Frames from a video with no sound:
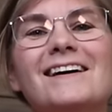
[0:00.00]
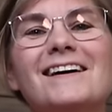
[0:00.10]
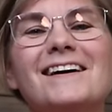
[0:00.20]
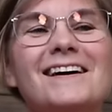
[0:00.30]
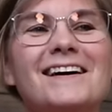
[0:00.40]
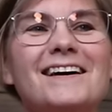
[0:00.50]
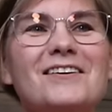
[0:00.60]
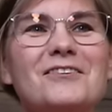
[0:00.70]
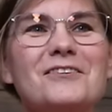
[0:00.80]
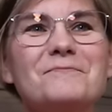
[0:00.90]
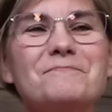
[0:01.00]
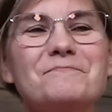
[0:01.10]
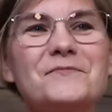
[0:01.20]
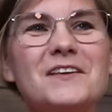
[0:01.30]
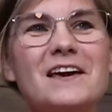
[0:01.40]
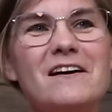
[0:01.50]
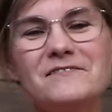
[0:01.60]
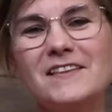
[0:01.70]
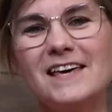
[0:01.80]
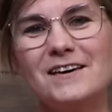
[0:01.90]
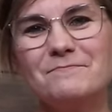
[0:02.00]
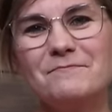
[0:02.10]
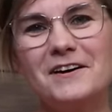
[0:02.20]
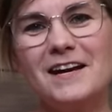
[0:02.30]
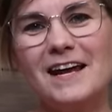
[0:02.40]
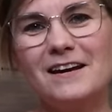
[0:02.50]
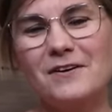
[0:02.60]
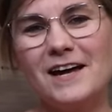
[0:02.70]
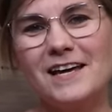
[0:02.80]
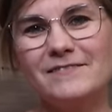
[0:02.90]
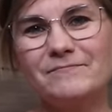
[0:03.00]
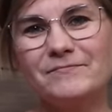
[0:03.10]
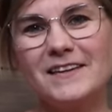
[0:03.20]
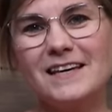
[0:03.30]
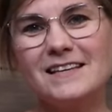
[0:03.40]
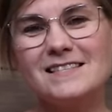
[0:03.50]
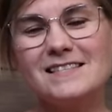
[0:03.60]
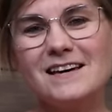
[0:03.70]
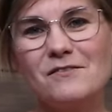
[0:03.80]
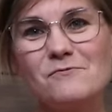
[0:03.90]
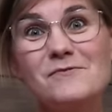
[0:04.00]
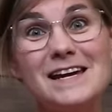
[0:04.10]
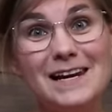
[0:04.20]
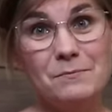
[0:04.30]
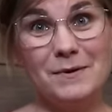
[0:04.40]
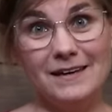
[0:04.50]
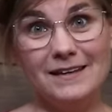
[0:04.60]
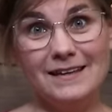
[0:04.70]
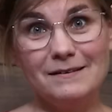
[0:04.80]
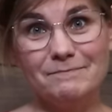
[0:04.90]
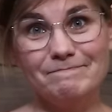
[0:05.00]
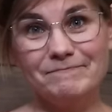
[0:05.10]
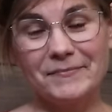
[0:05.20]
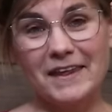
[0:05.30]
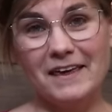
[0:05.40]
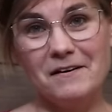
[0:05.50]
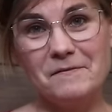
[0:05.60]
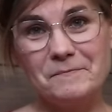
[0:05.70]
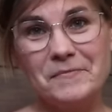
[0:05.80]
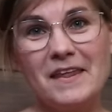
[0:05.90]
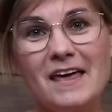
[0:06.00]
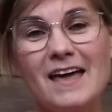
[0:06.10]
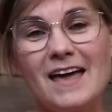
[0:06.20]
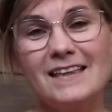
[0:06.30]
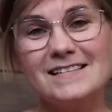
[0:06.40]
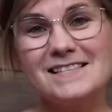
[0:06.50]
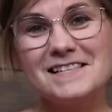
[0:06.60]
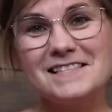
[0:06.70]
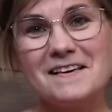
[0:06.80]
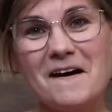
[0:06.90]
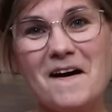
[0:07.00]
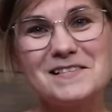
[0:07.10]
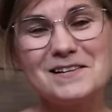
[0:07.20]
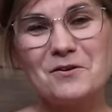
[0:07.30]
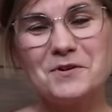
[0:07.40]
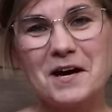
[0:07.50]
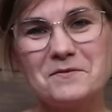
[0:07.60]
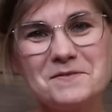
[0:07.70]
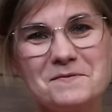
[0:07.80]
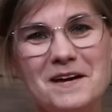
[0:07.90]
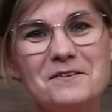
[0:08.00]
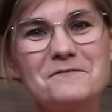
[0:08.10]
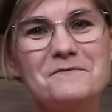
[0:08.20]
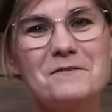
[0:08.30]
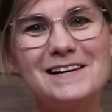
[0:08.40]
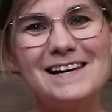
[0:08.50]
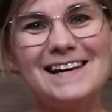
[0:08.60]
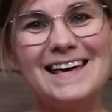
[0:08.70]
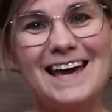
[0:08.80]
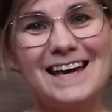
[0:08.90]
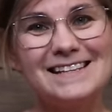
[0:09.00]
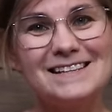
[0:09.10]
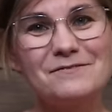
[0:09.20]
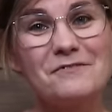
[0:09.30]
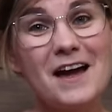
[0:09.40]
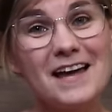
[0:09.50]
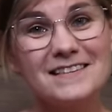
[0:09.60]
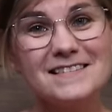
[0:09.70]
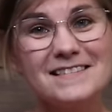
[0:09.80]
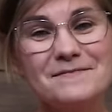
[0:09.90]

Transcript: But anyway, it's a really pink. This is the slowdown sweater from Lily Kate France.